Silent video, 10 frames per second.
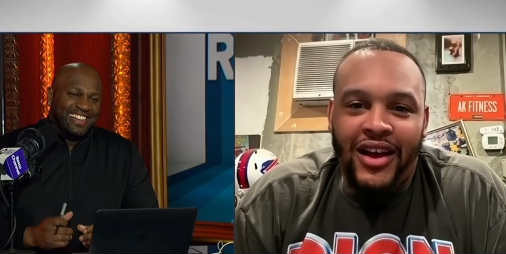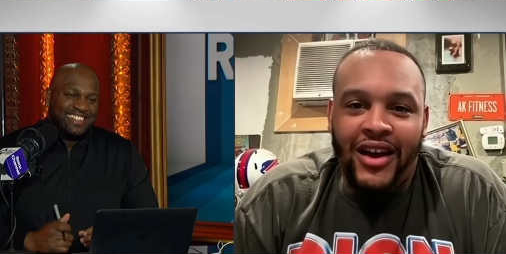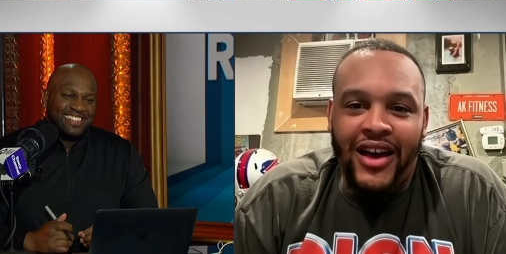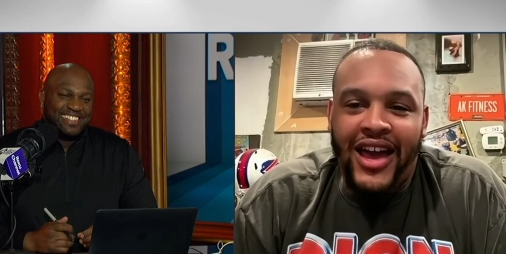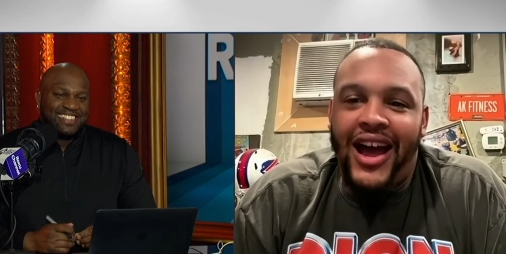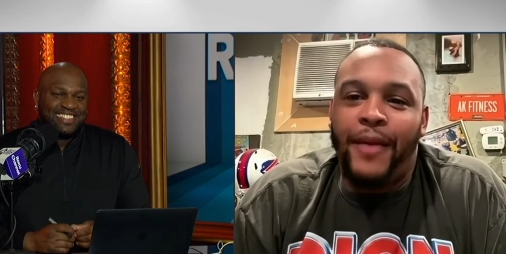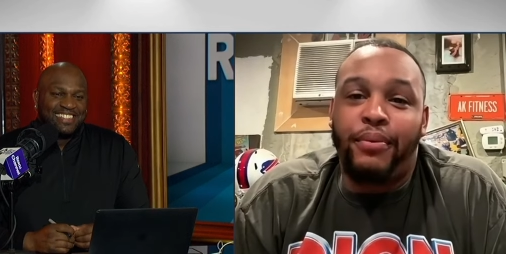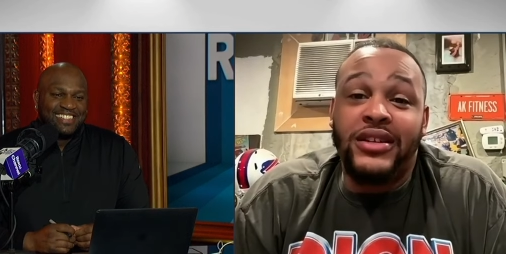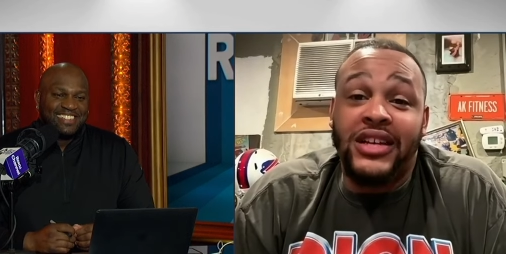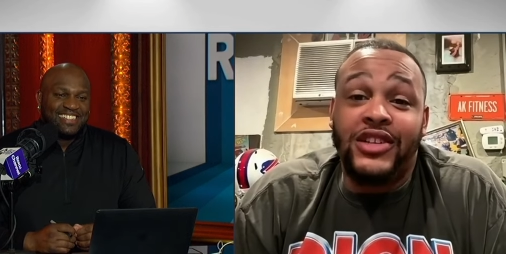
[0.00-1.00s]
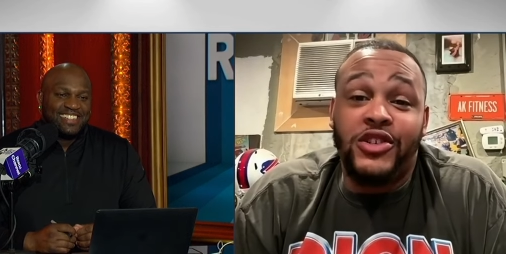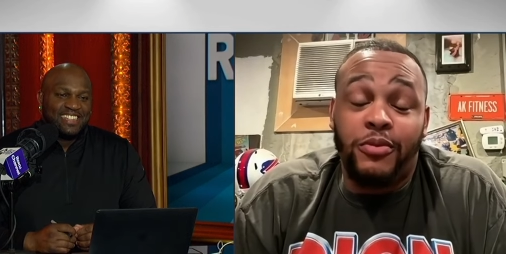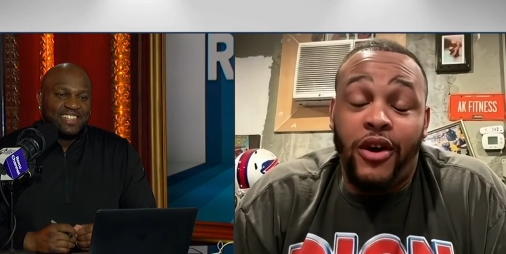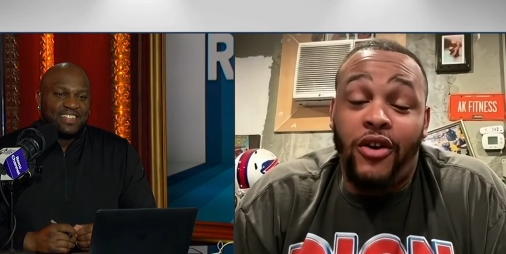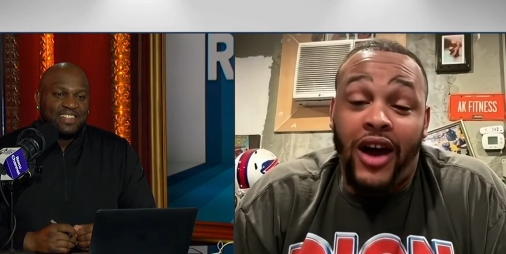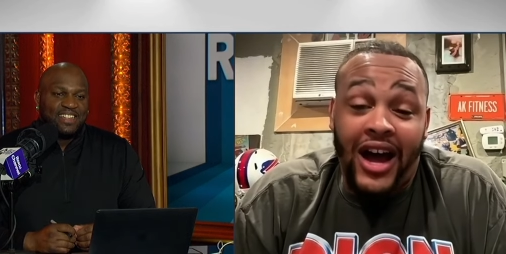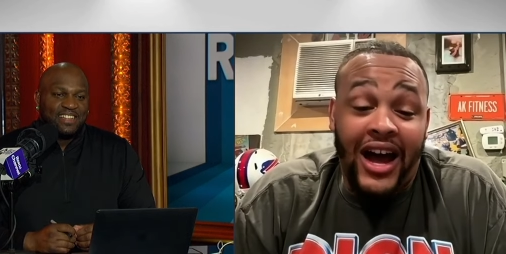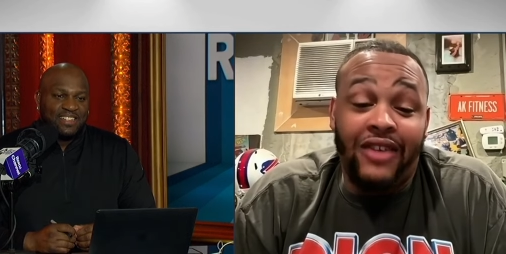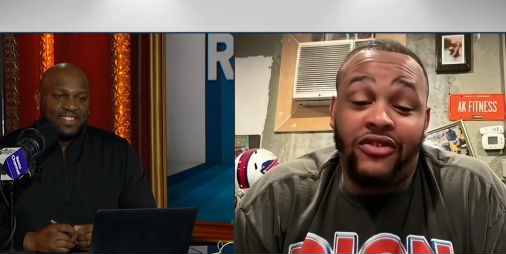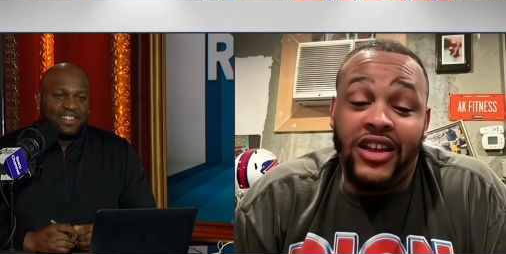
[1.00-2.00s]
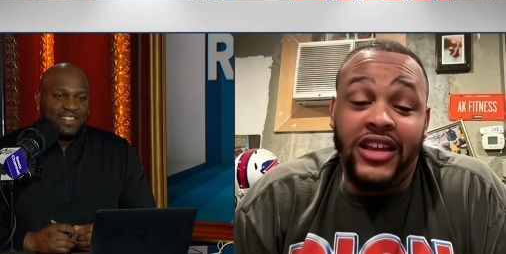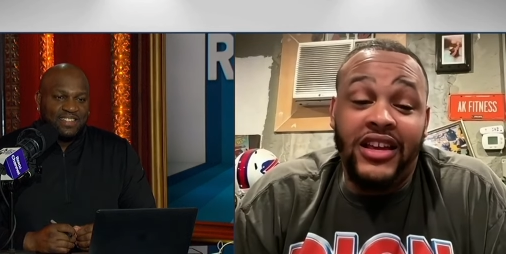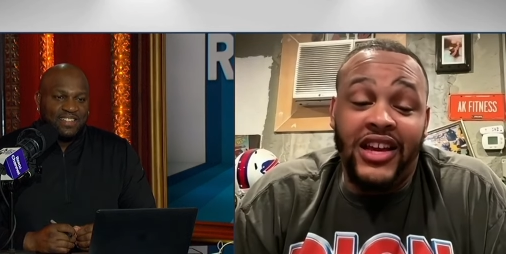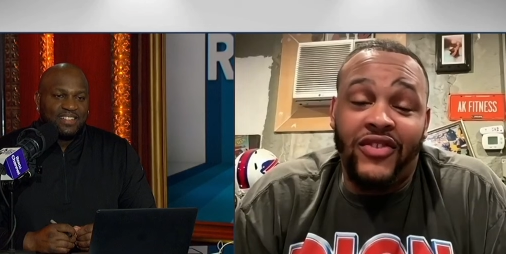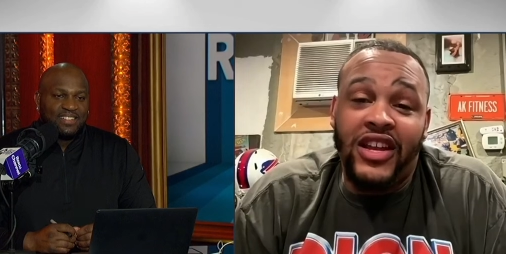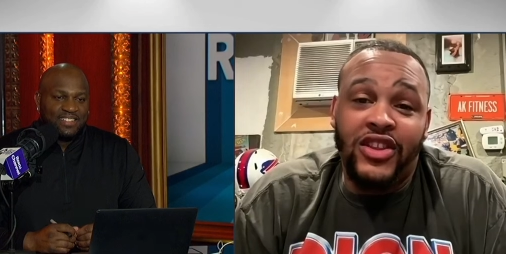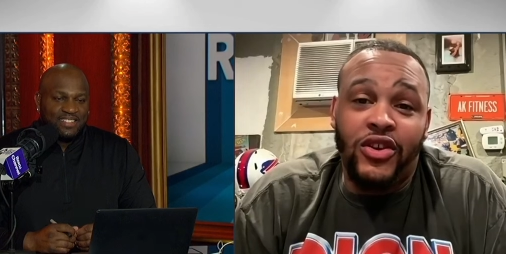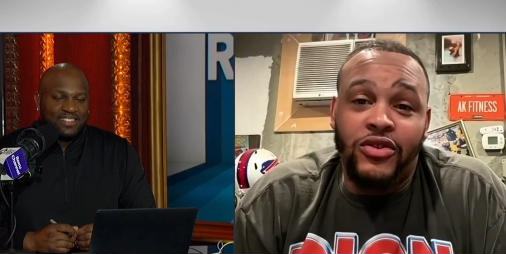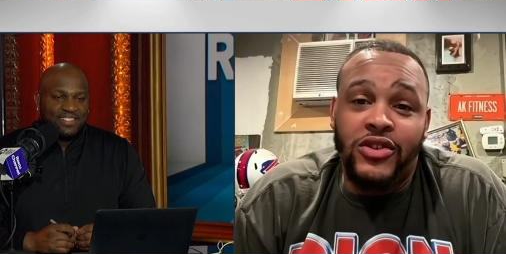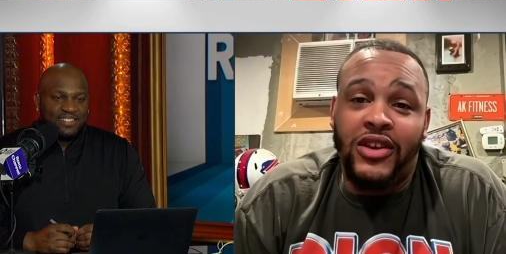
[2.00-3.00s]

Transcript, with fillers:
Speaker 1: and uh, and I appreciate you, bro. I really and really do.